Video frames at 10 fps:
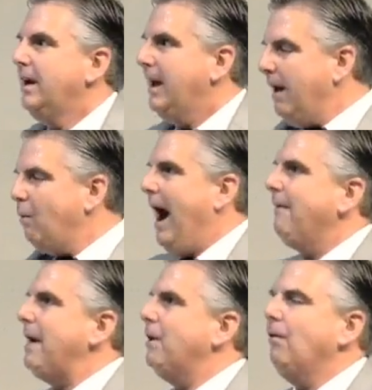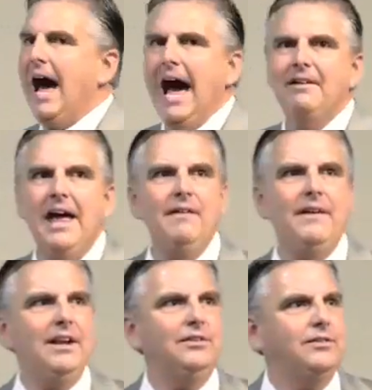And while they would ride down
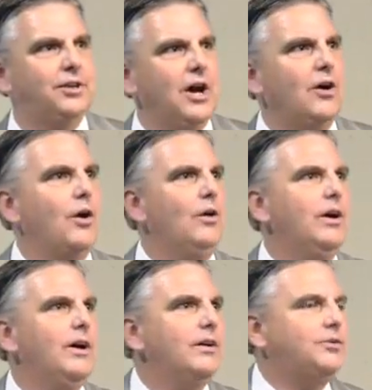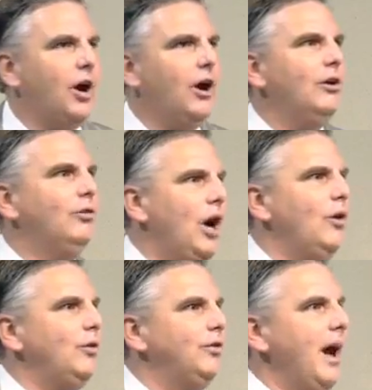that jungle dirt road
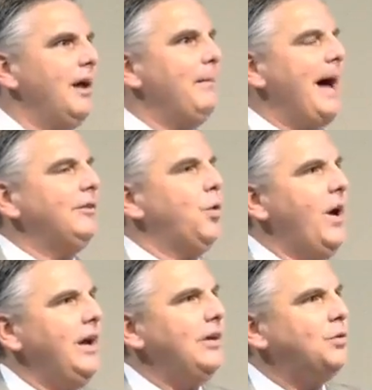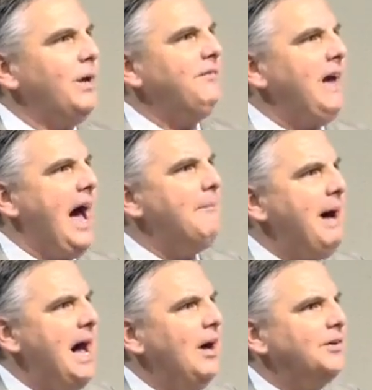at about 20 or 25
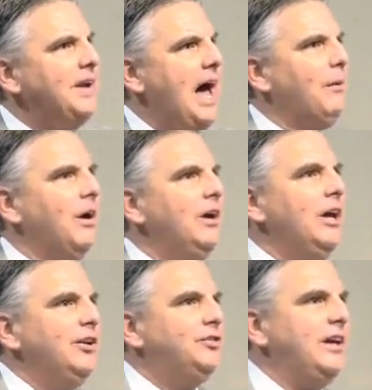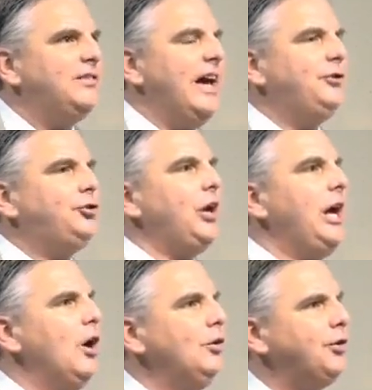miles an hour, she said
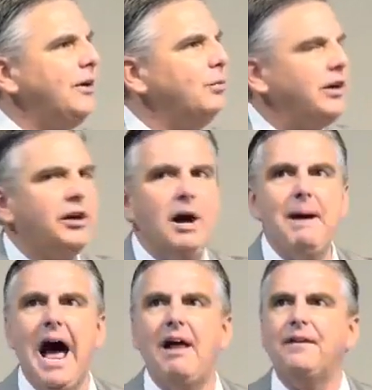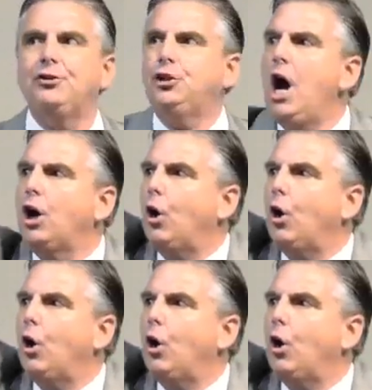children would come out of the jungles